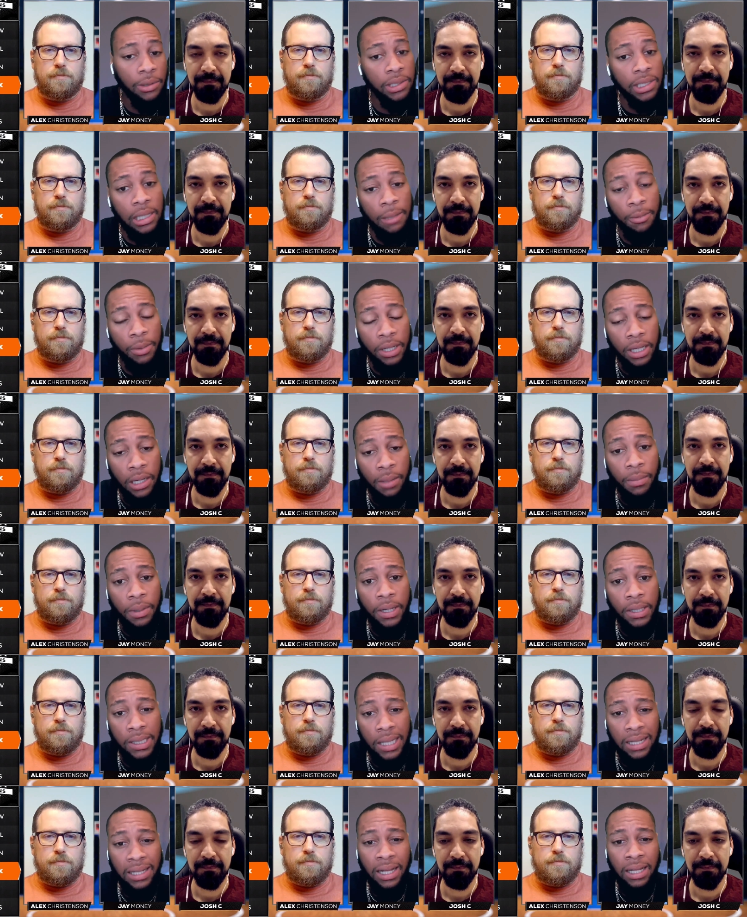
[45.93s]
Speaker 1: to see what's up with him
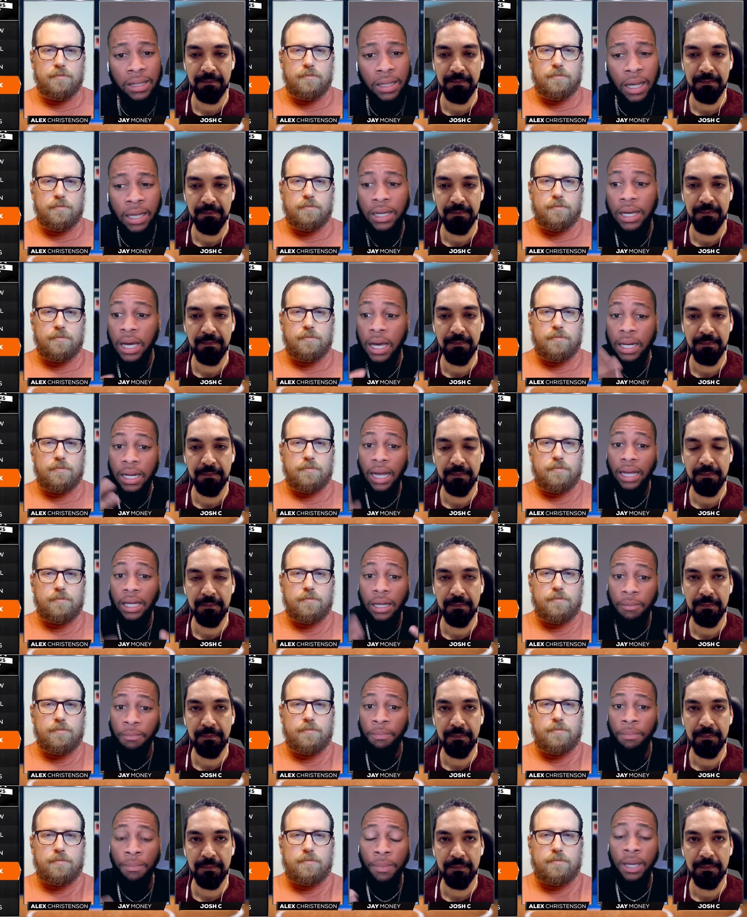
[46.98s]
because I think they they
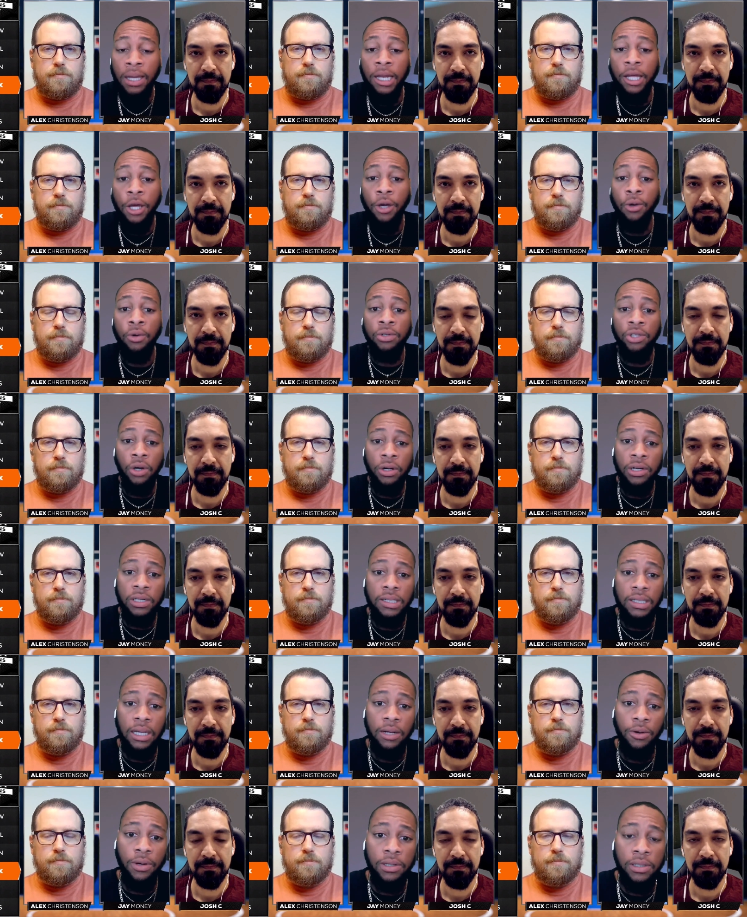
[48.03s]
could mean huge on
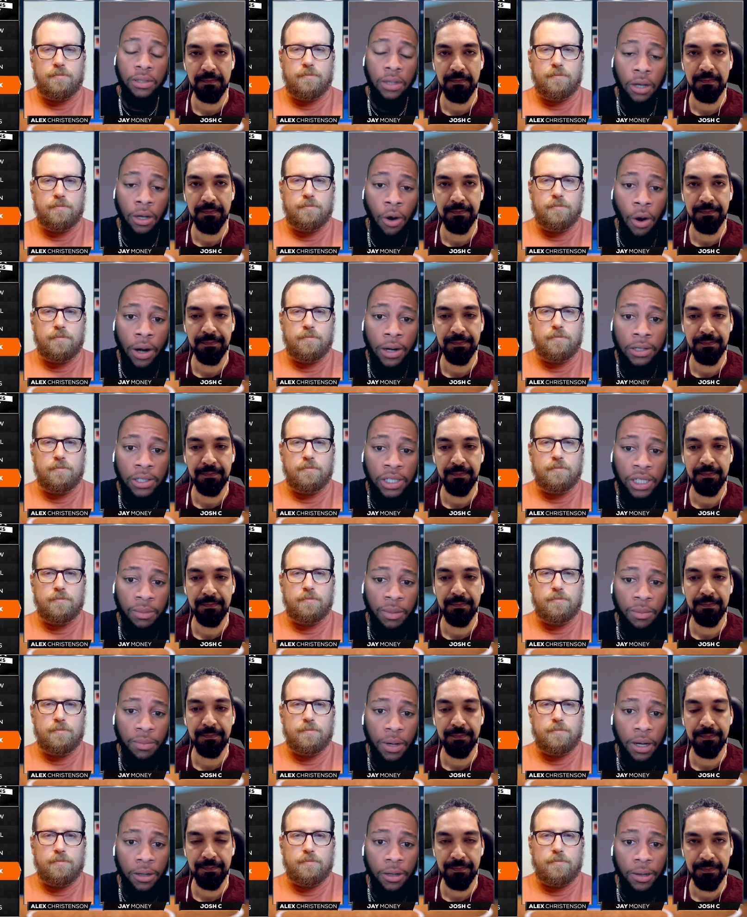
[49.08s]
the series to guarding
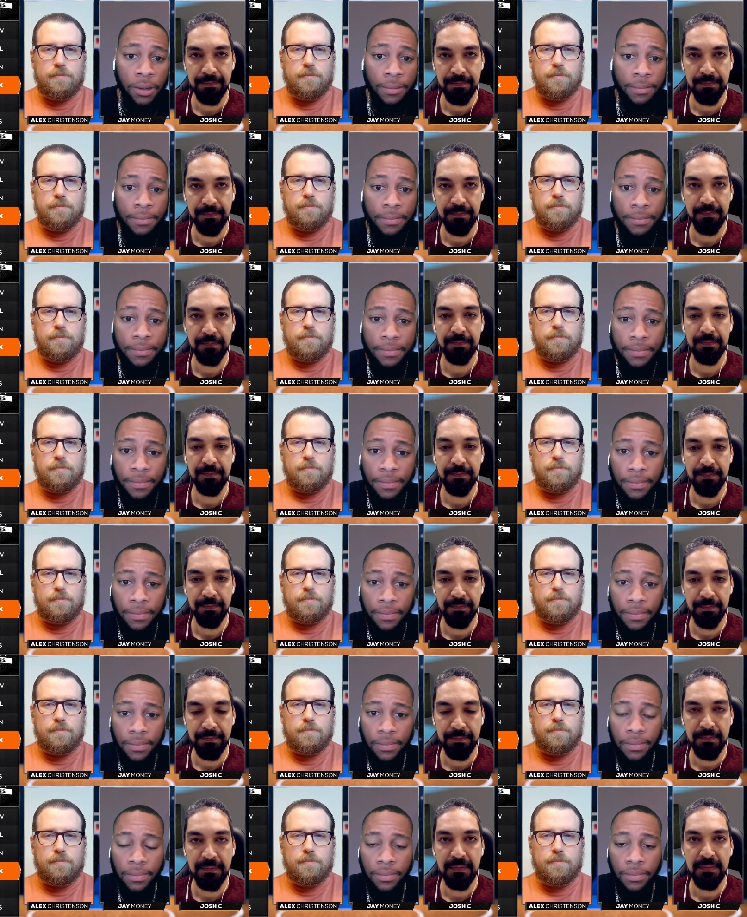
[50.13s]
Jimmy Butler.
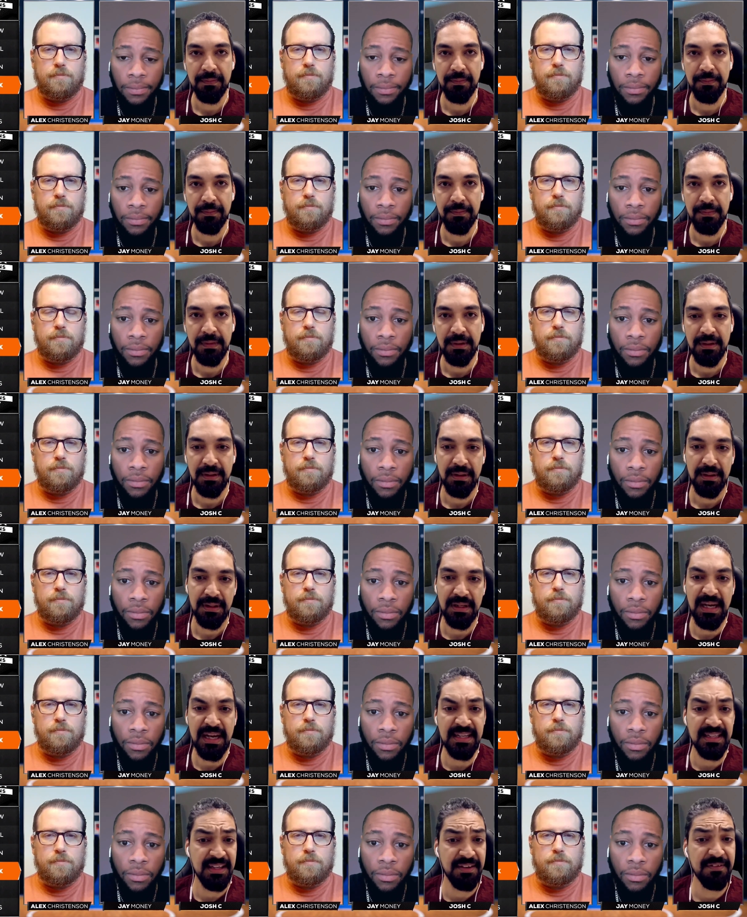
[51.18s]
Speaker 2: Yeah,
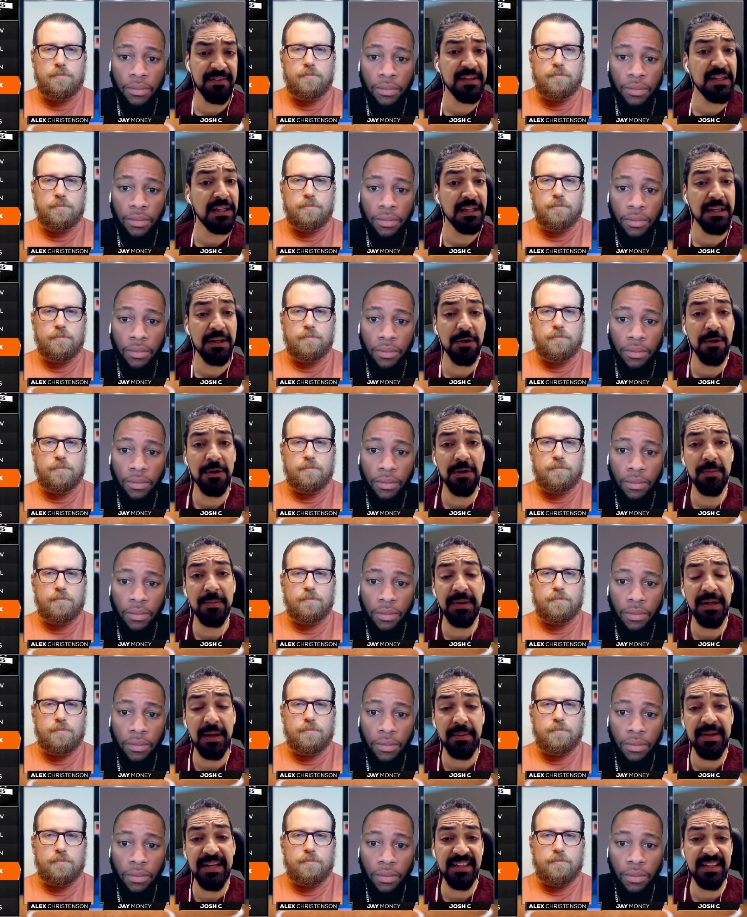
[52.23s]
definitely could. But I
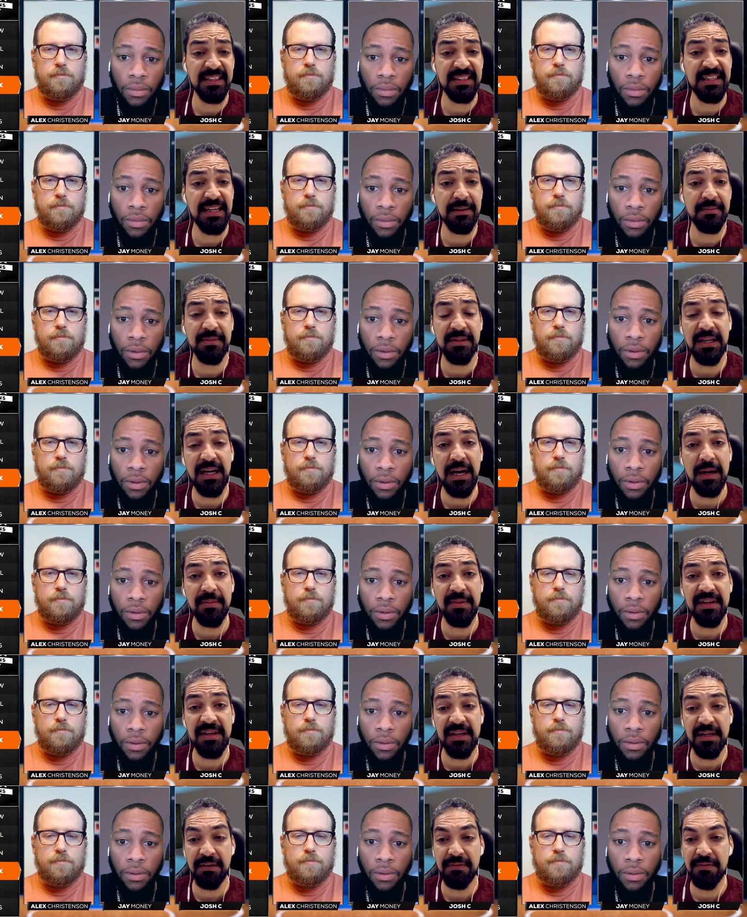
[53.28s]
mean, at the same time,
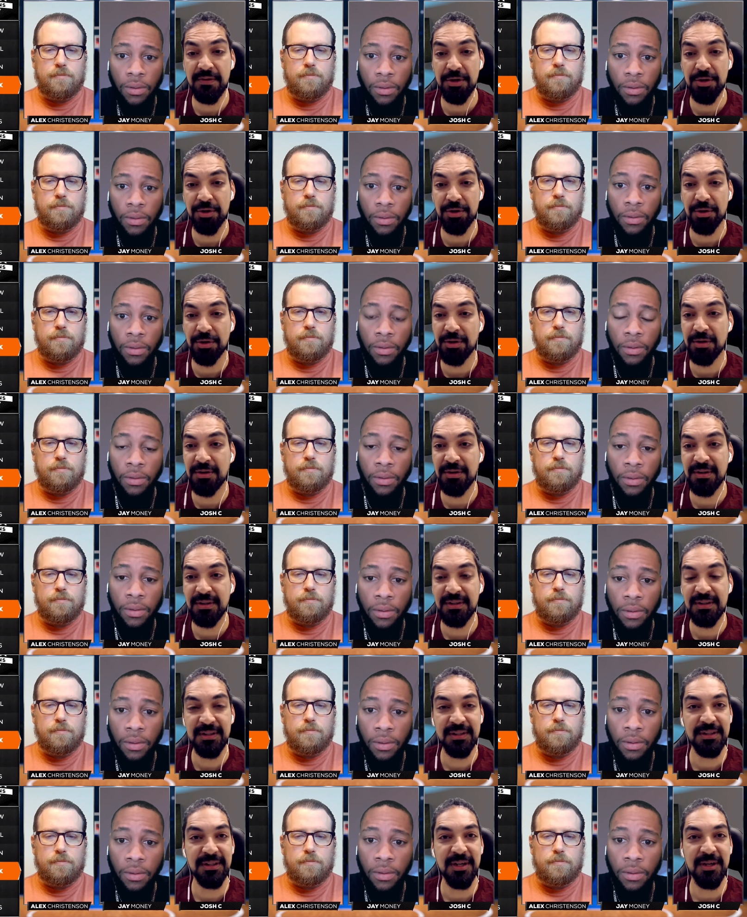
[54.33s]
if Jrue couldn't
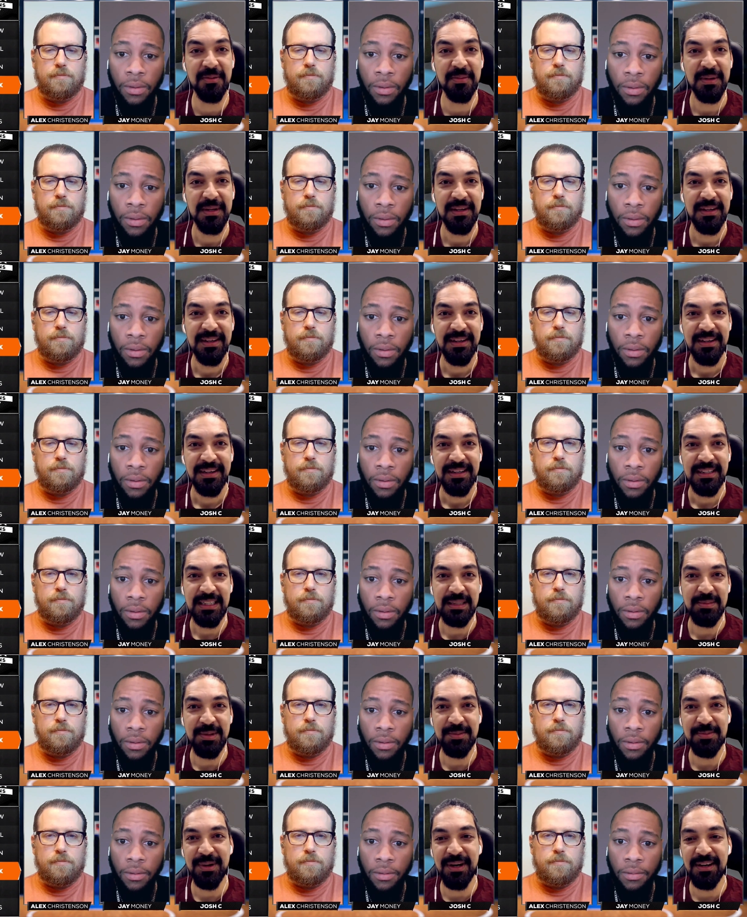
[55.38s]
stop
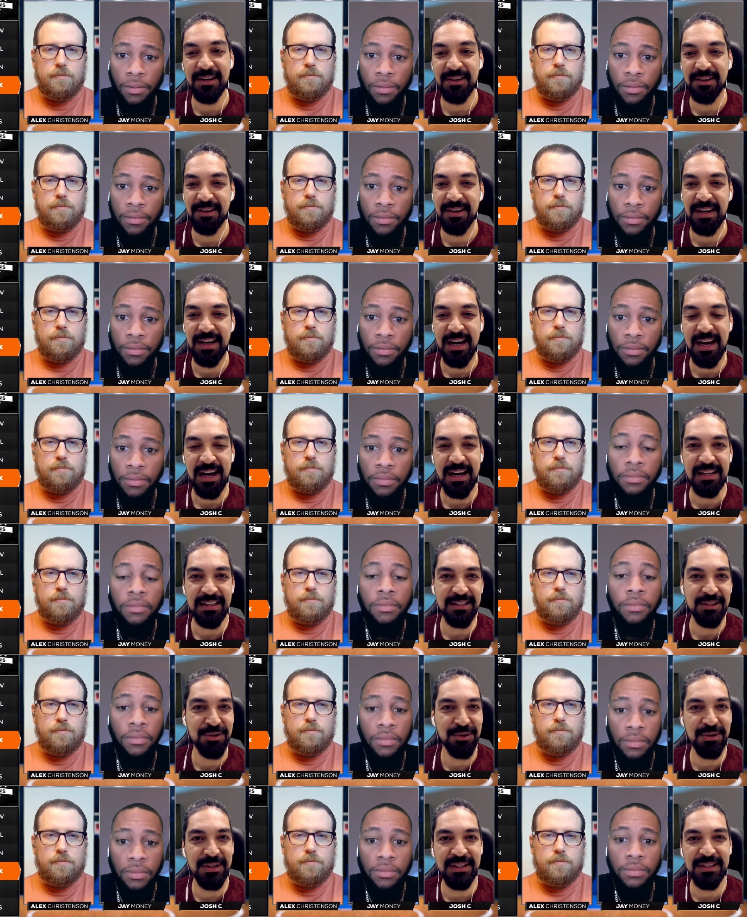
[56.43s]
Jimmy Butler, uh, as
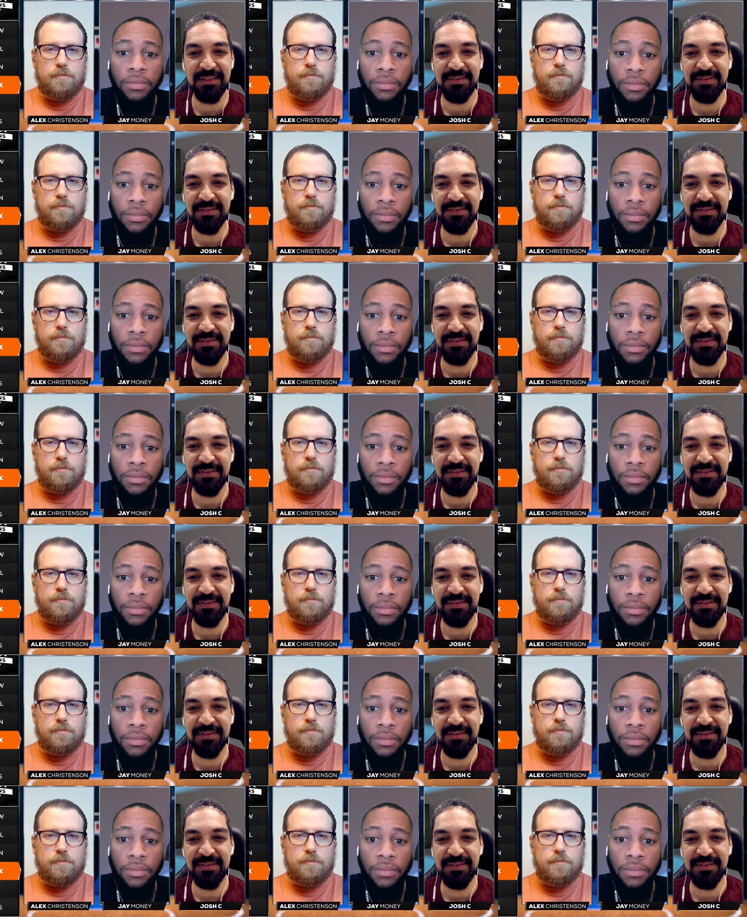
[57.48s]
good a